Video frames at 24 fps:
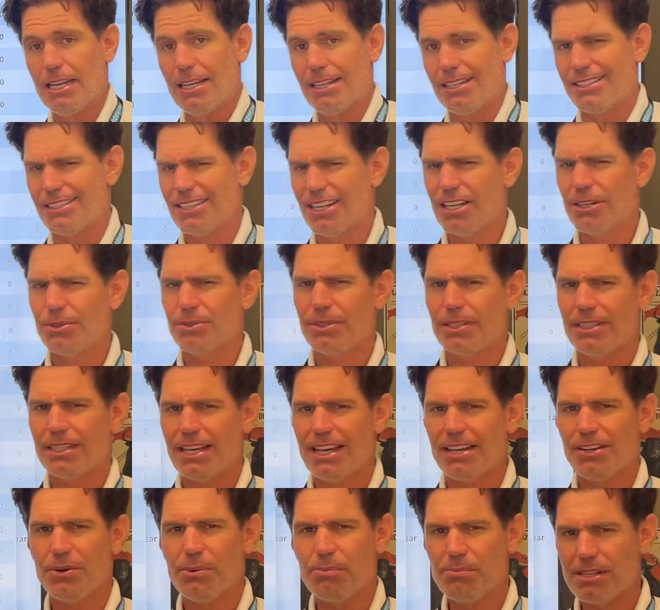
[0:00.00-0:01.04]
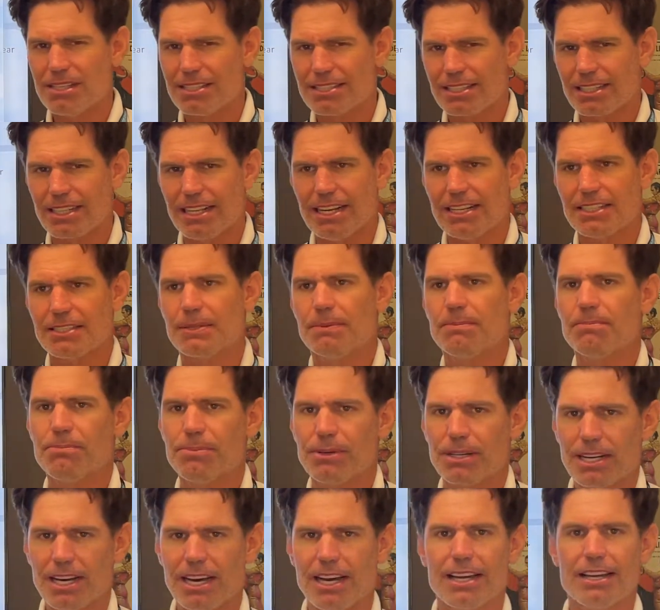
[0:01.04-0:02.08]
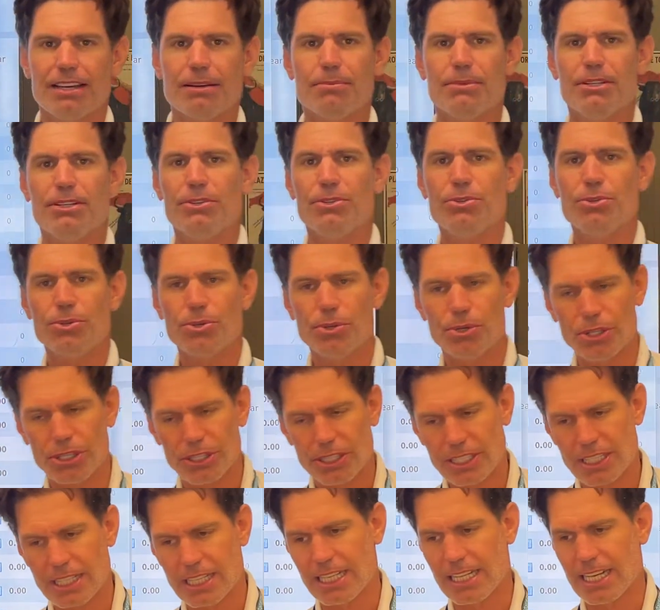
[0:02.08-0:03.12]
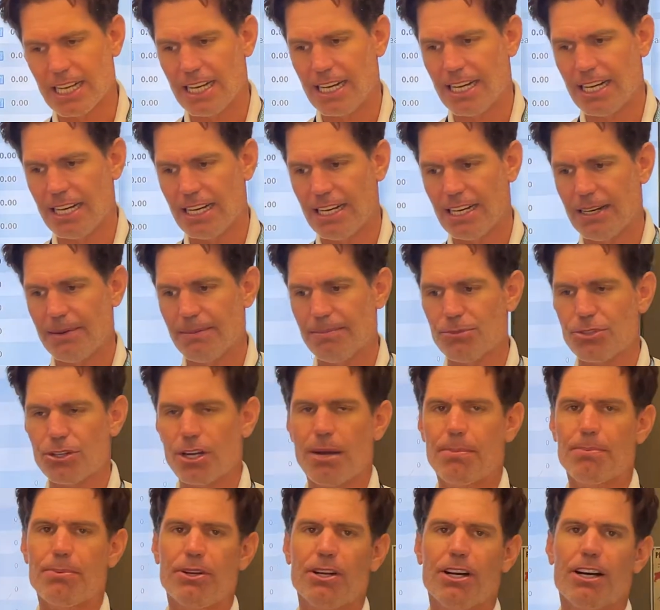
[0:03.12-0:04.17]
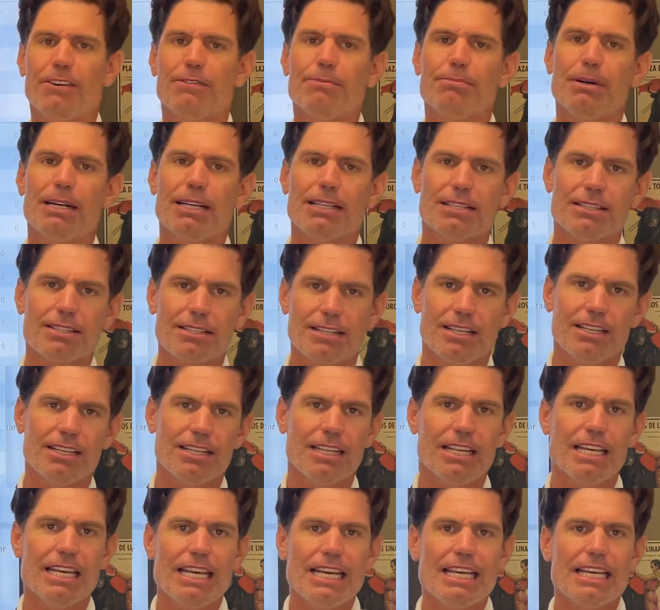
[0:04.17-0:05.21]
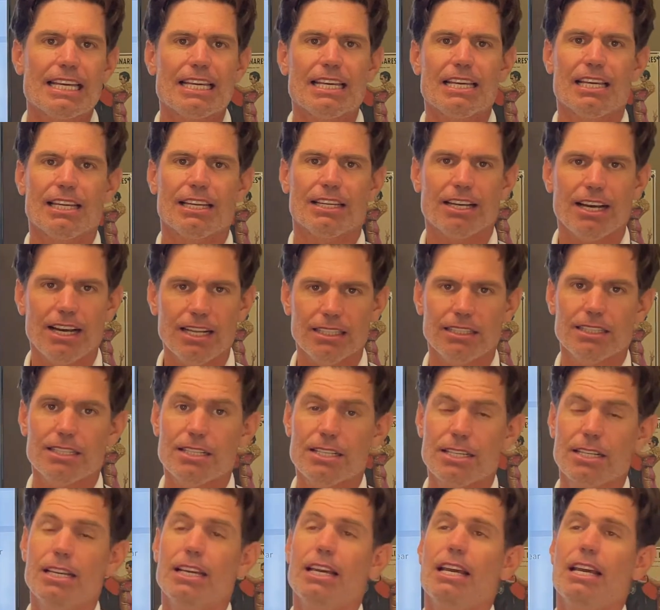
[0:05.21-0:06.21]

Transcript: Generally, I don't miss class, but I am in New York, dropping off my son in college.